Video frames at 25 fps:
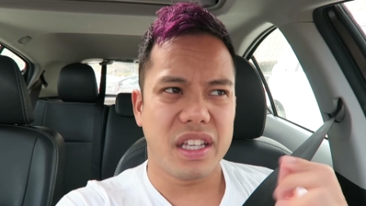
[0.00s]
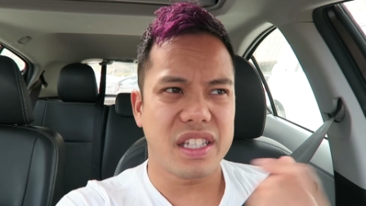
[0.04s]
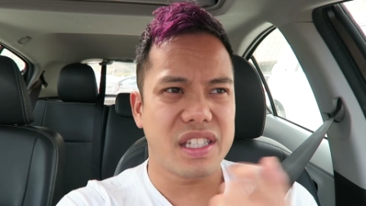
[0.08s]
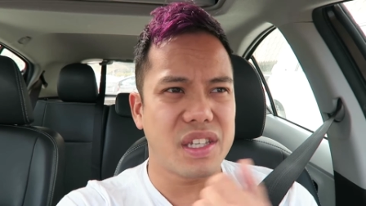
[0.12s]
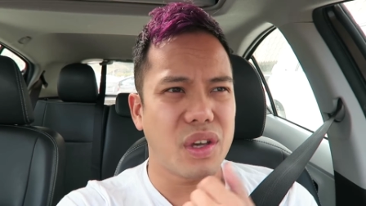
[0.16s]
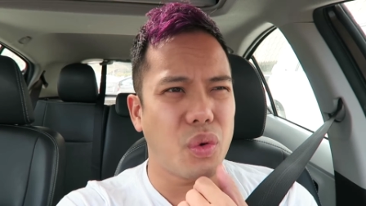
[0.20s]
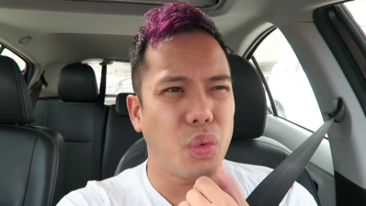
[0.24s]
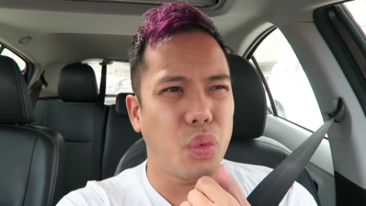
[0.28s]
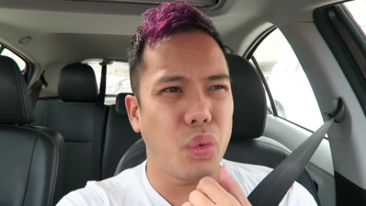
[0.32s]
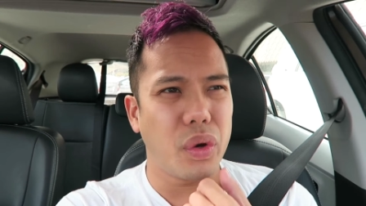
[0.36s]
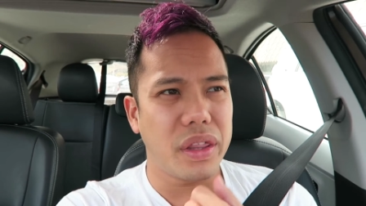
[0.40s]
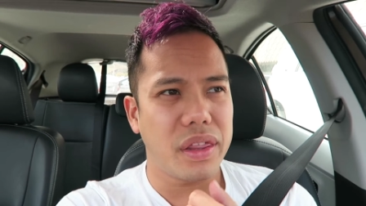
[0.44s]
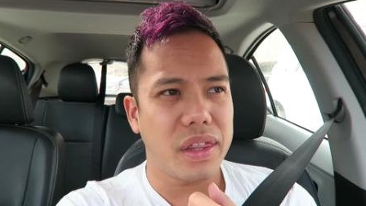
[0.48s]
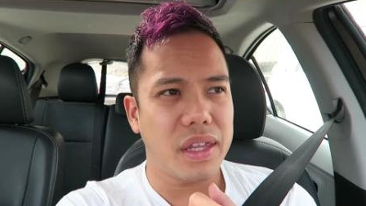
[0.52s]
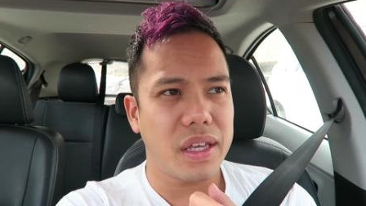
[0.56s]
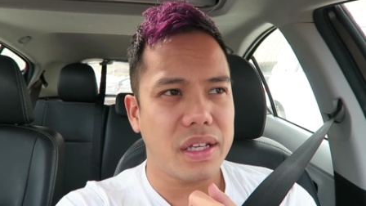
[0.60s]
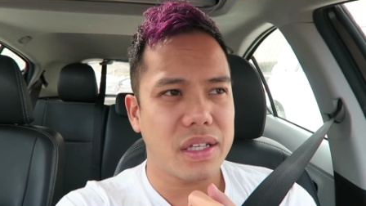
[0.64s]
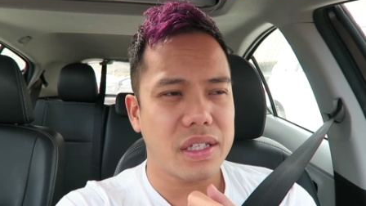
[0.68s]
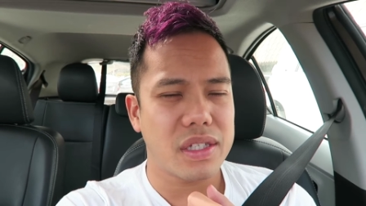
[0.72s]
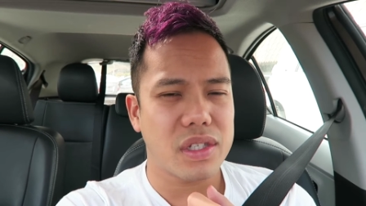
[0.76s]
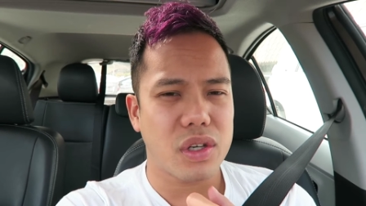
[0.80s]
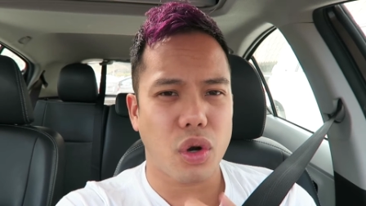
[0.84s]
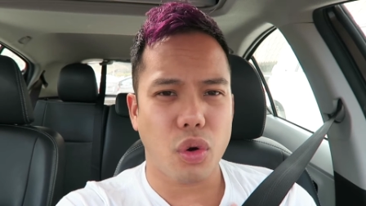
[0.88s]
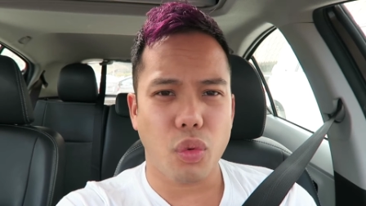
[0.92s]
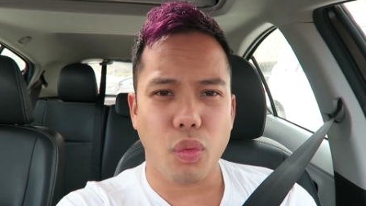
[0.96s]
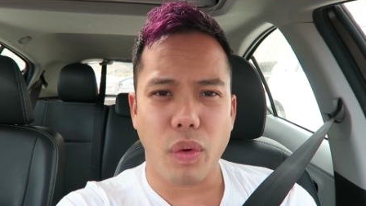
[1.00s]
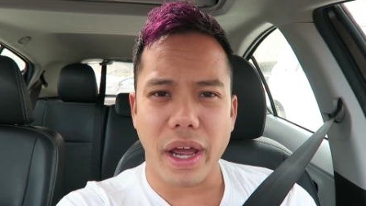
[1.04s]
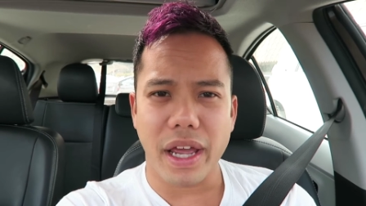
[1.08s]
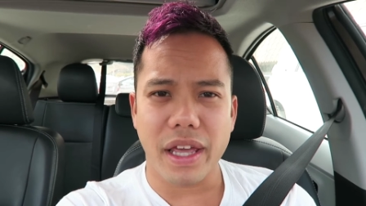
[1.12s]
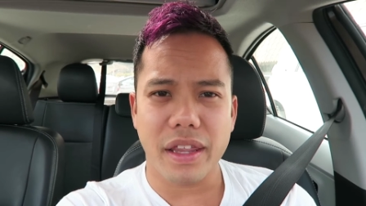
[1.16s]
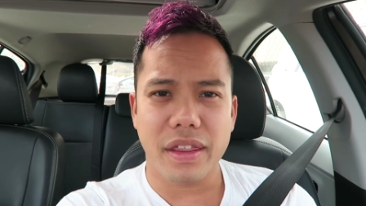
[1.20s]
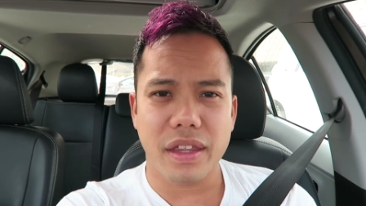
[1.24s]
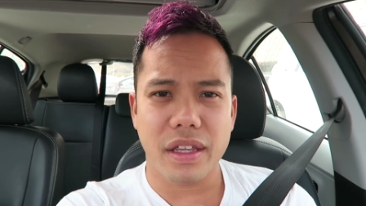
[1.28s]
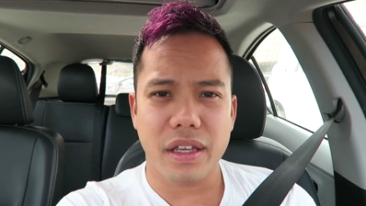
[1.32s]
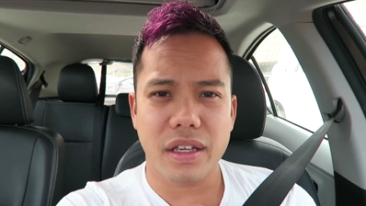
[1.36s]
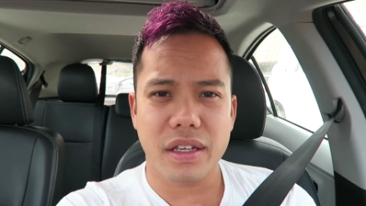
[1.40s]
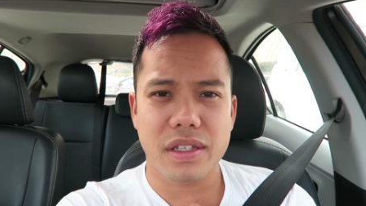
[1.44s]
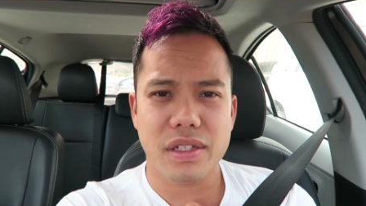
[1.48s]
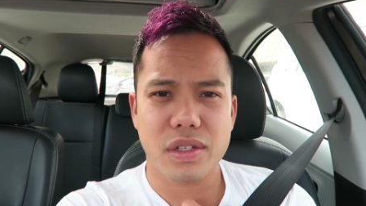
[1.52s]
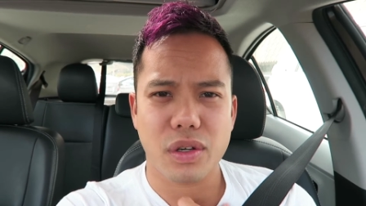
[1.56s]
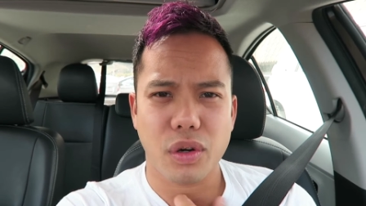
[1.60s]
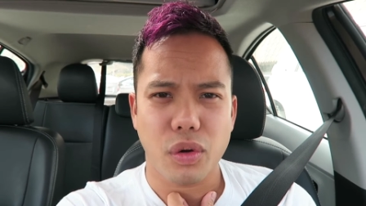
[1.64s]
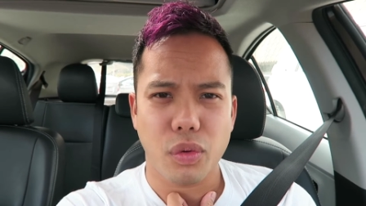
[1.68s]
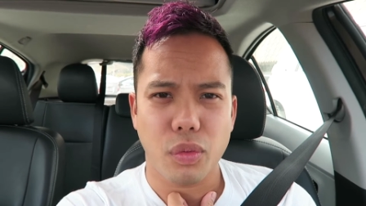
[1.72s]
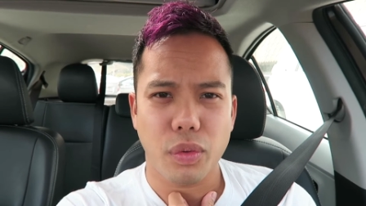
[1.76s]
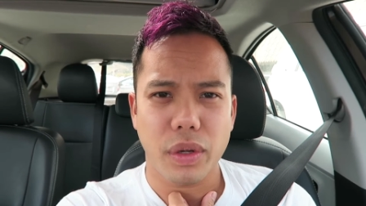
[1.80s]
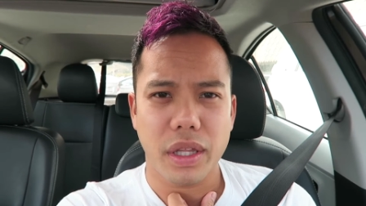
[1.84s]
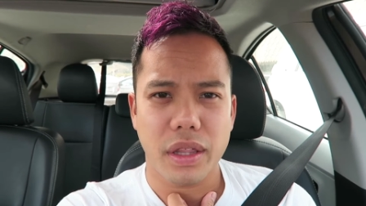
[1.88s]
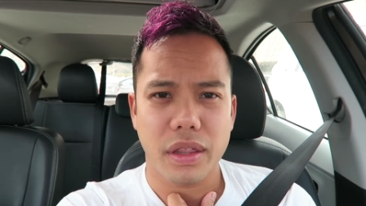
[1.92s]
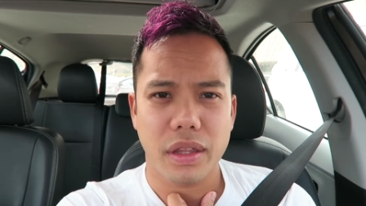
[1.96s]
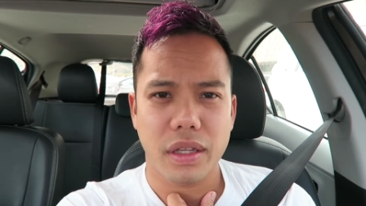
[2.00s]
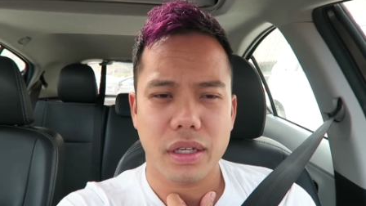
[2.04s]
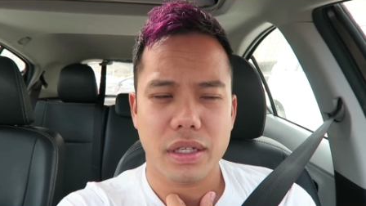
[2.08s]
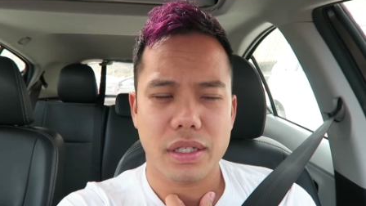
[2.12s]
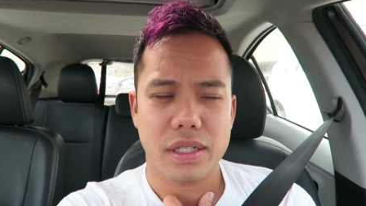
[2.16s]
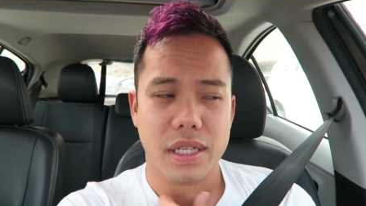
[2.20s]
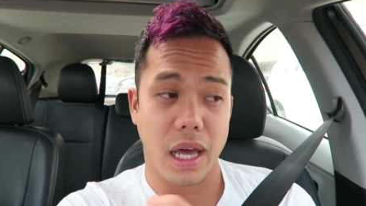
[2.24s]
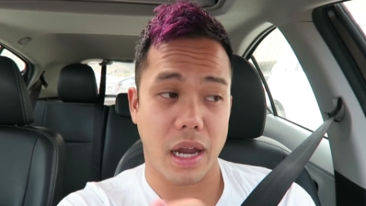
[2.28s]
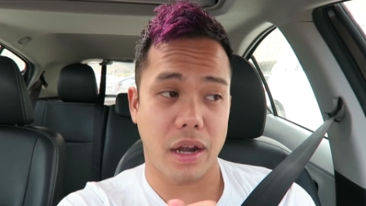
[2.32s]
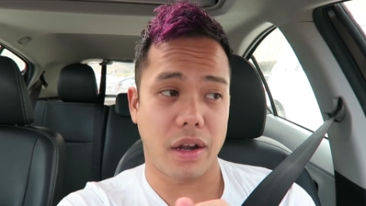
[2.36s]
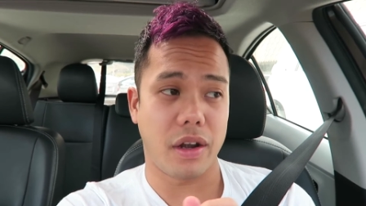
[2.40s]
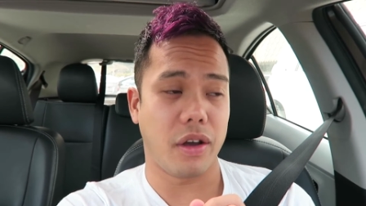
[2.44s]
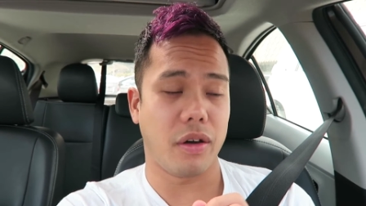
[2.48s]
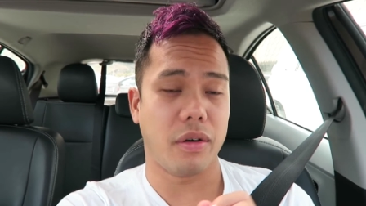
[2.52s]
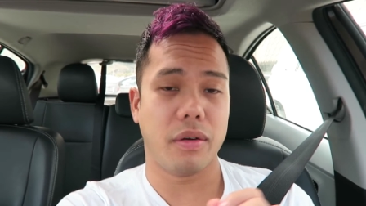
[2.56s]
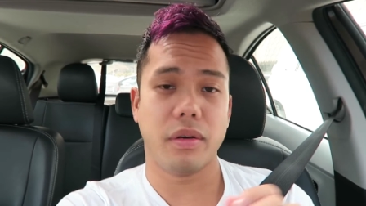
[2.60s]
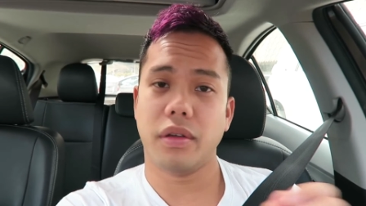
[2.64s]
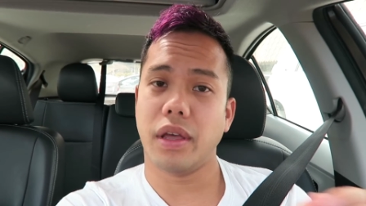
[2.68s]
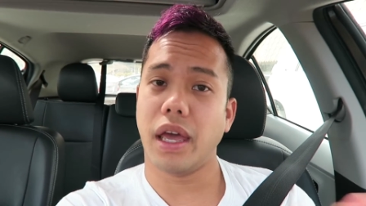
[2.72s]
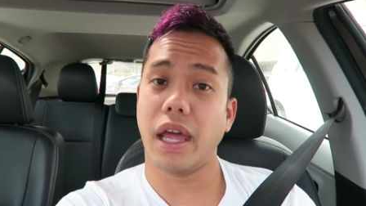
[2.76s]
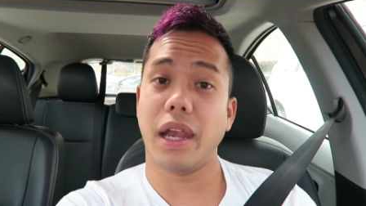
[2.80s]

Is it Withings or Why Things or We Things? I don't know.